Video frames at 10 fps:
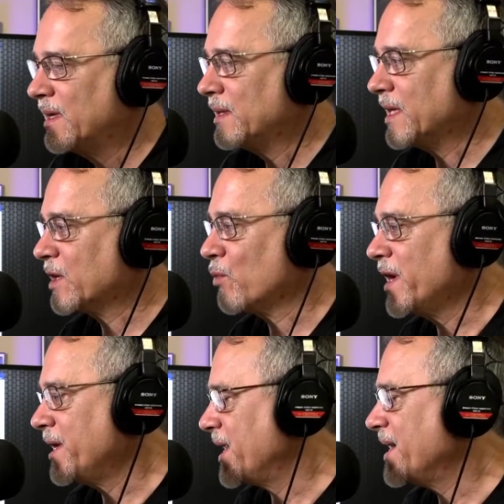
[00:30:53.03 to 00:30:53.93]
like
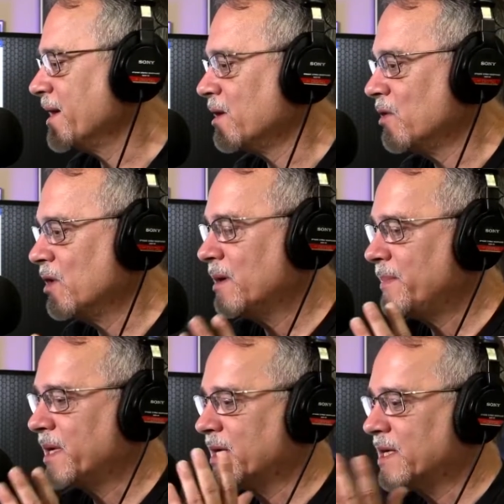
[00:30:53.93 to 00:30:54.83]
right now,
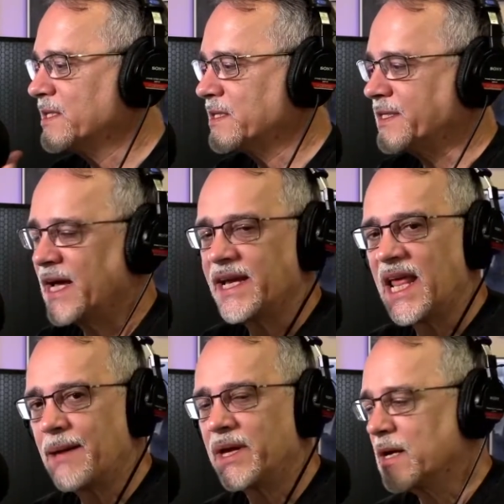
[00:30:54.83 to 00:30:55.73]
because a
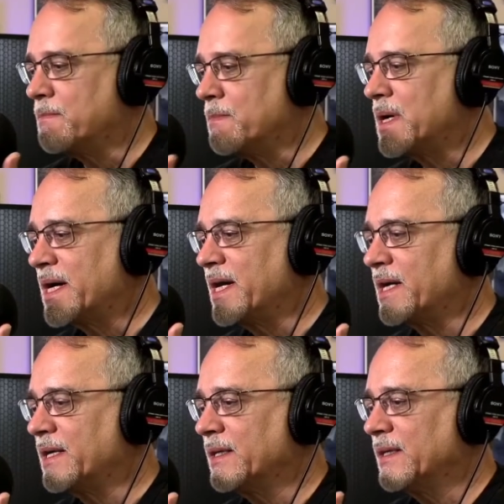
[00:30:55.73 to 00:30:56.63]
dynamic mic,